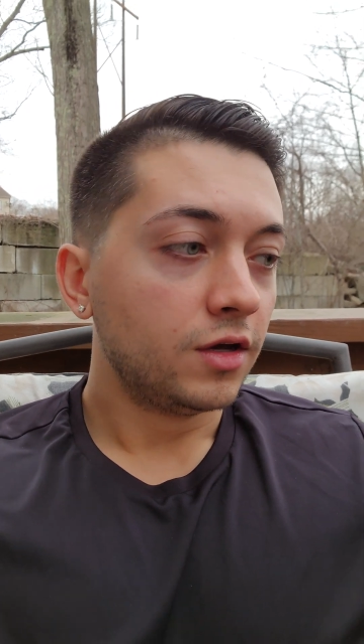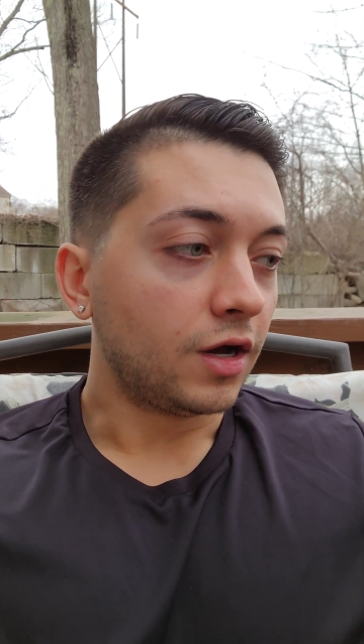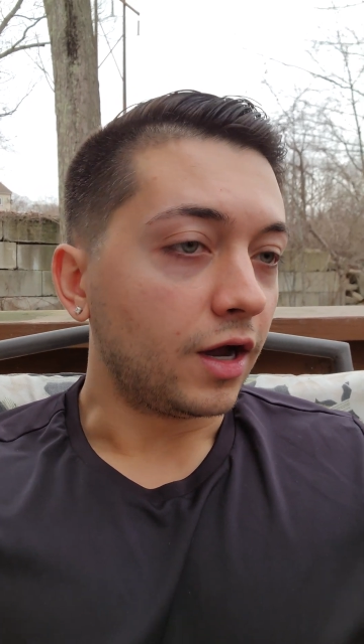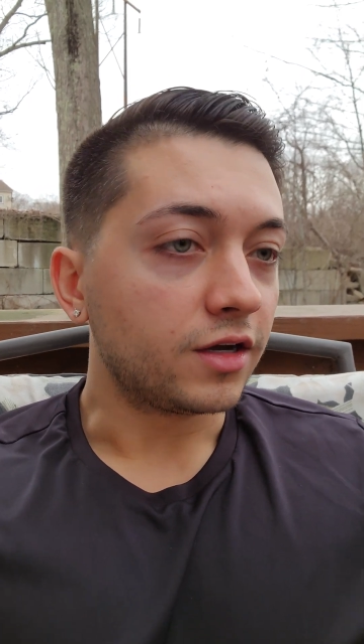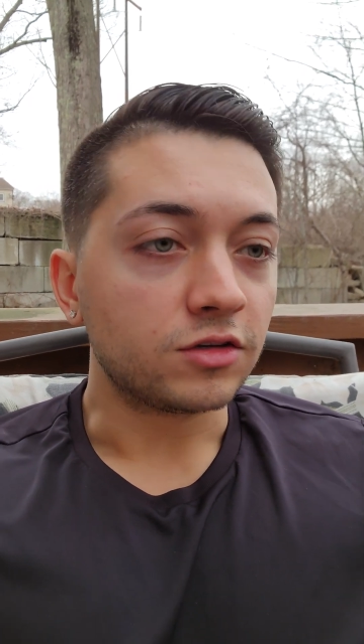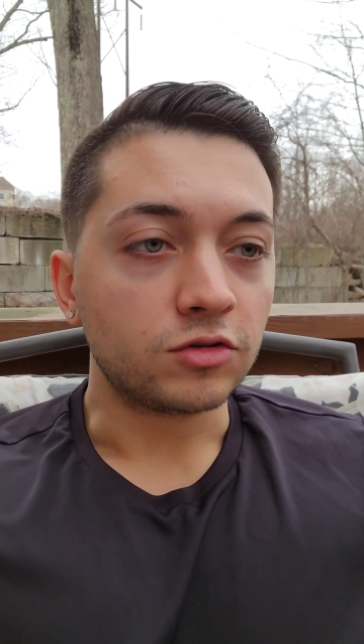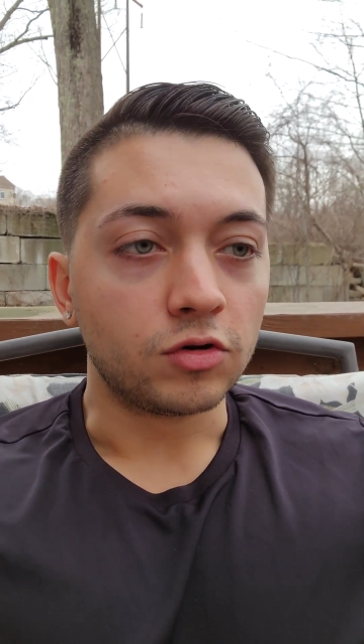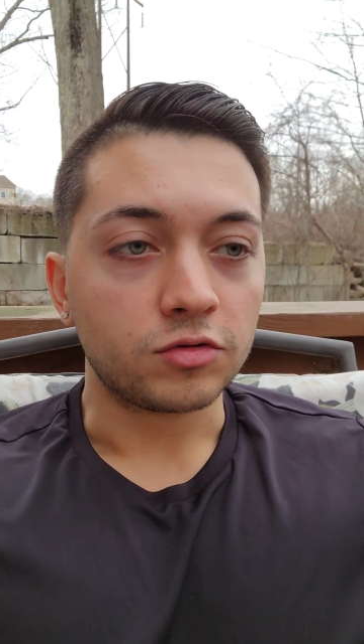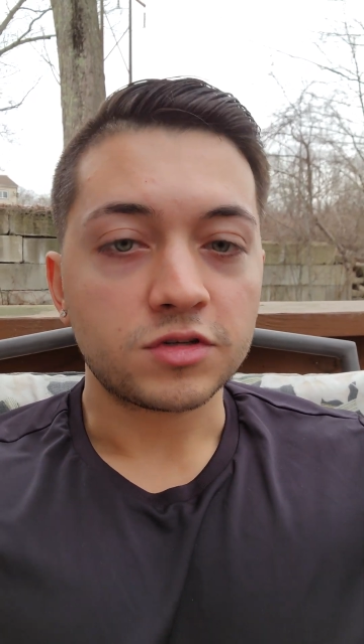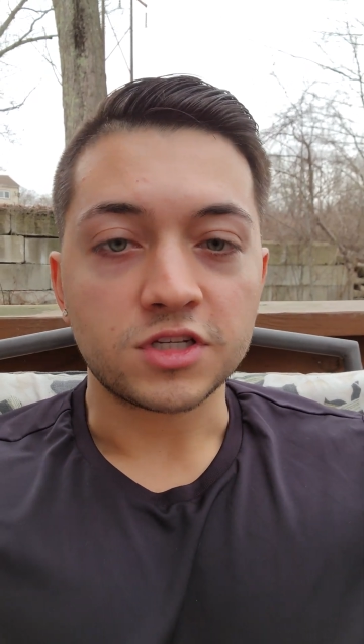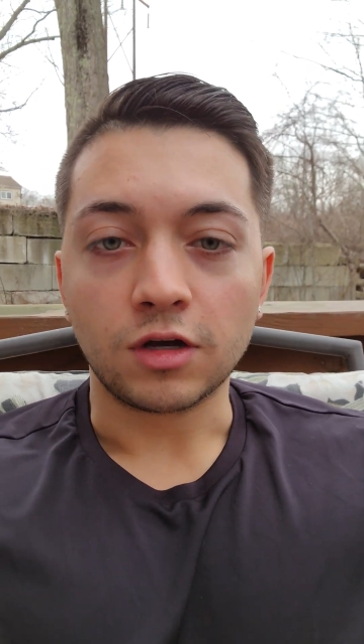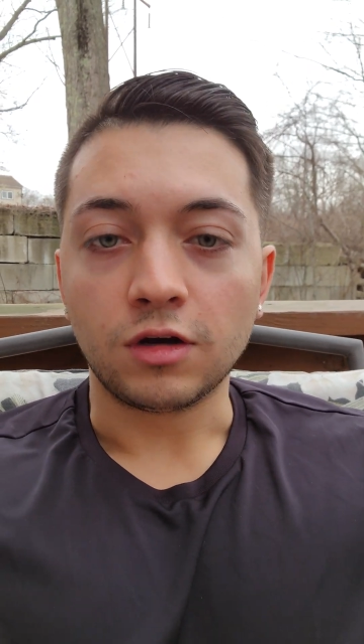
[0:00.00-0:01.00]
I could go
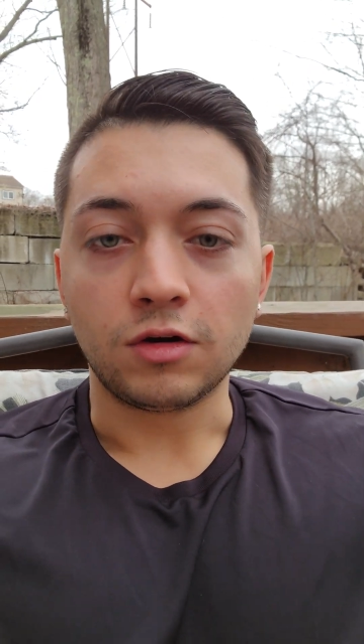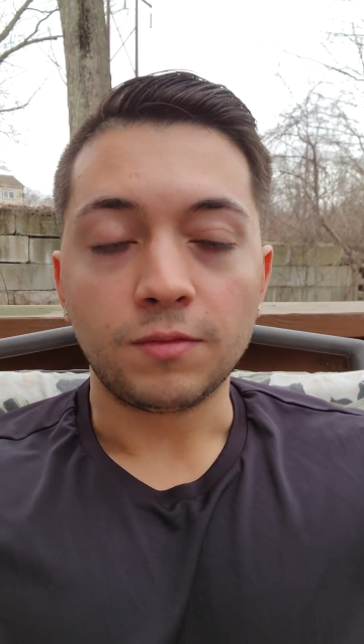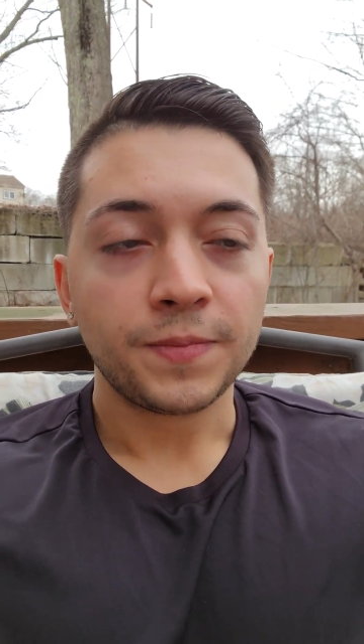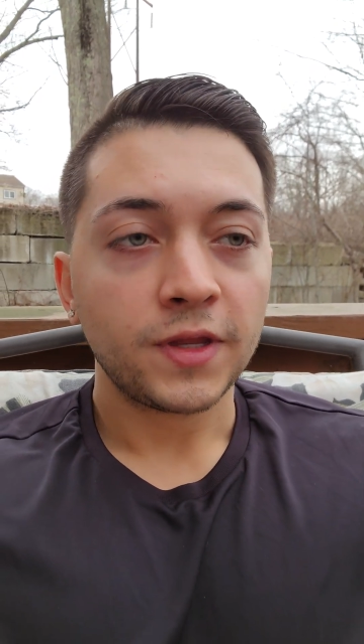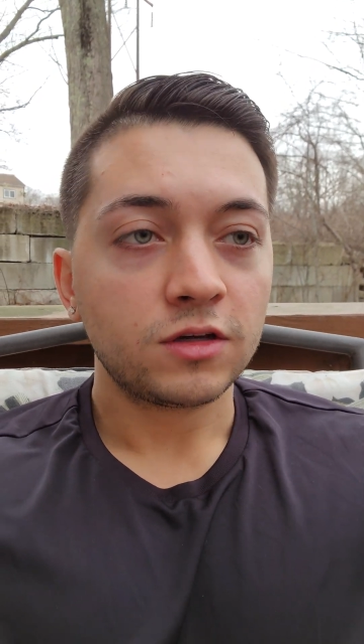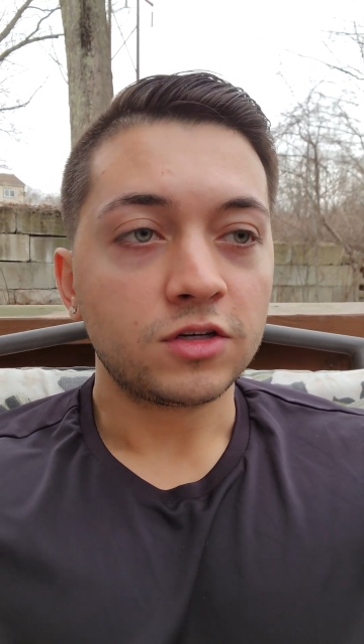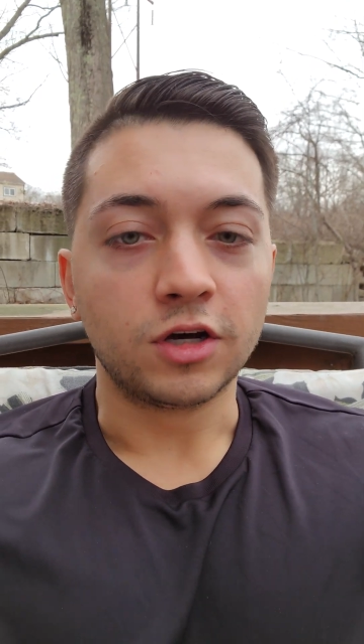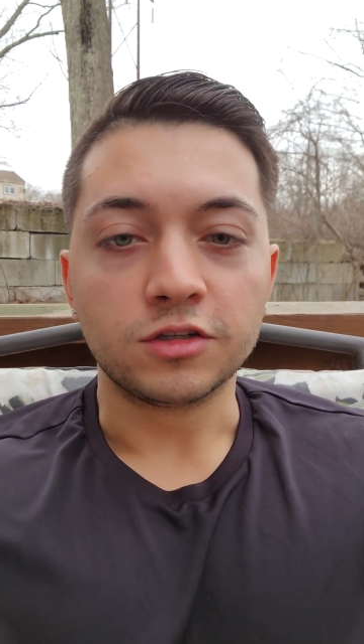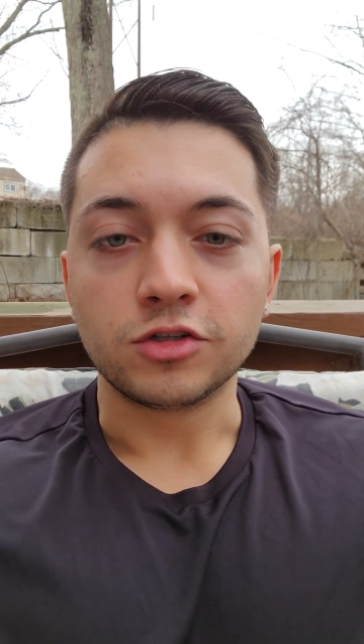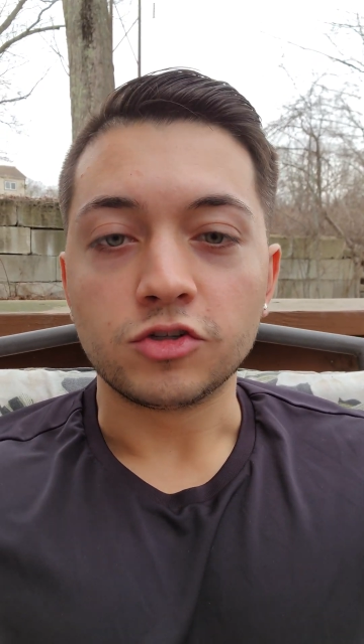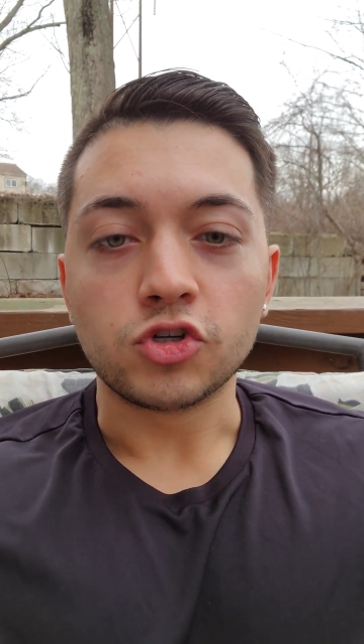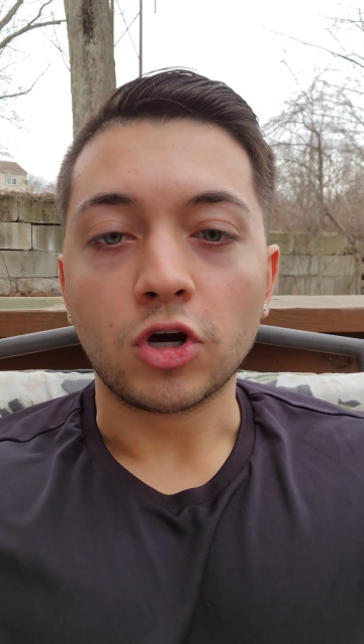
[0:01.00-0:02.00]
sell
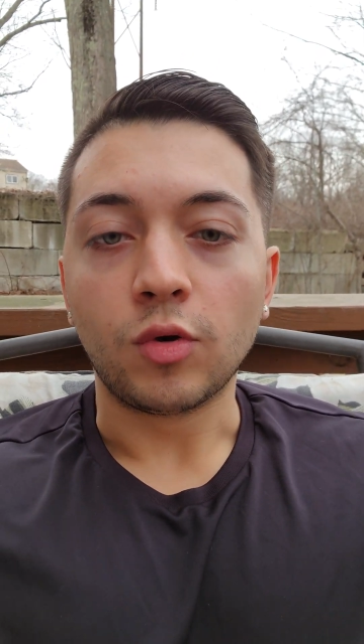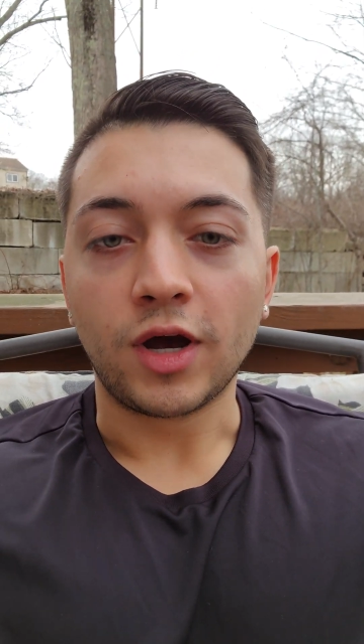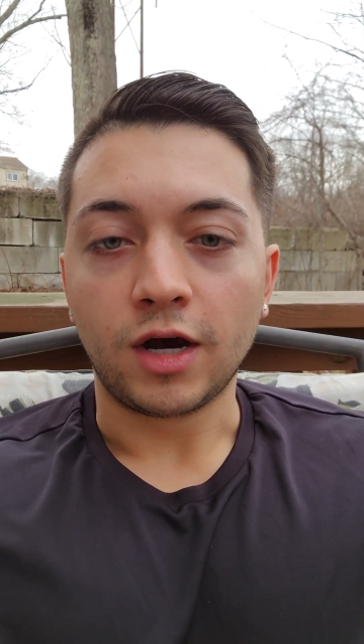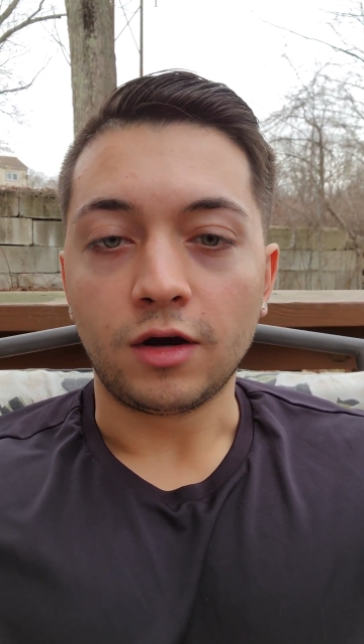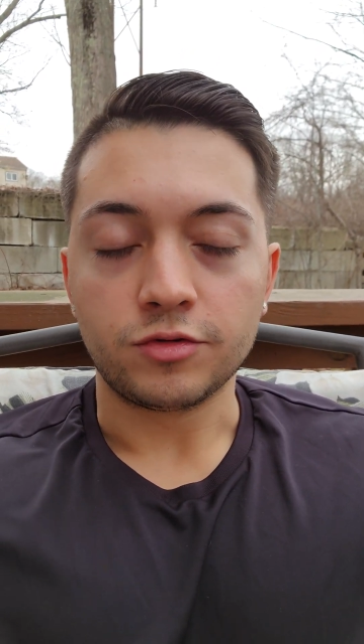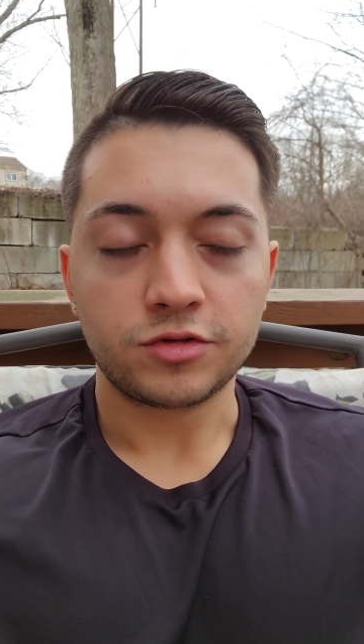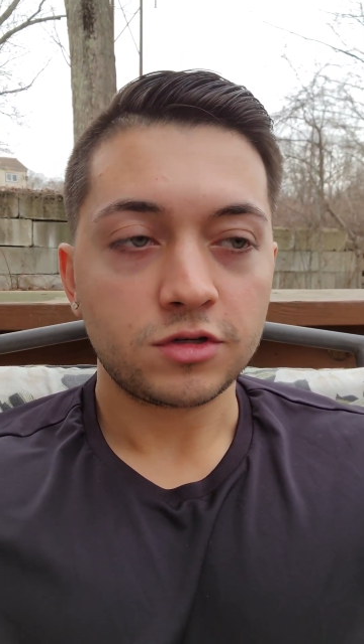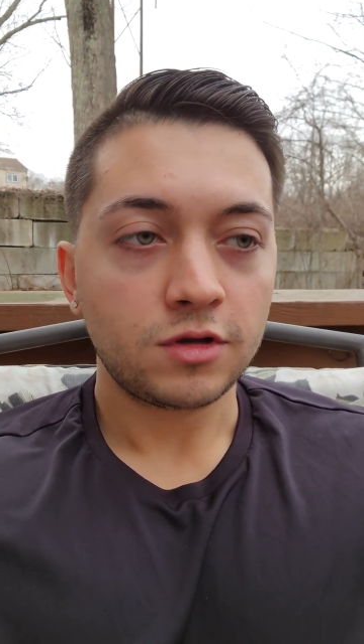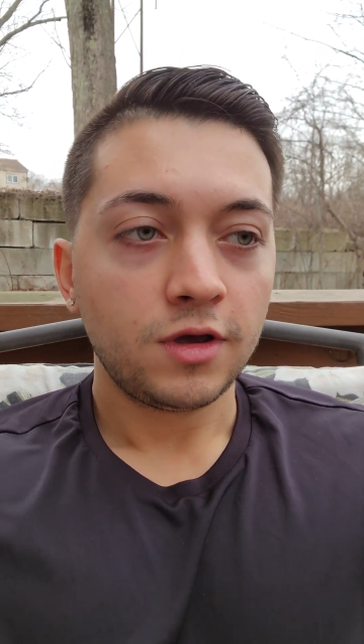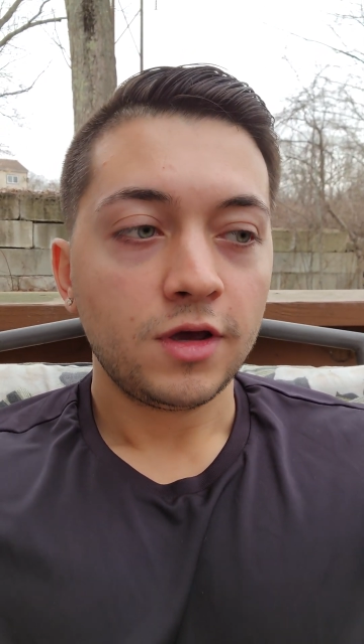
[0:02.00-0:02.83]
cousin Joe a house.